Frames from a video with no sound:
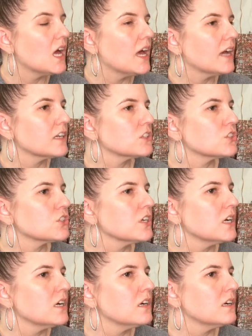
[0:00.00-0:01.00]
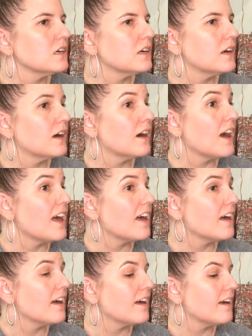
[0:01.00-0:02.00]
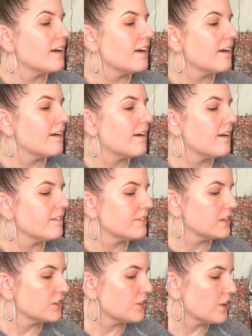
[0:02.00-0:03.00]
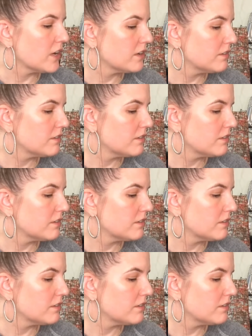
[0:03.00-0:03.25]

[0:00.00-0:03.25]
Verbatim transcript: Extra mm some kind of golf F something. Great.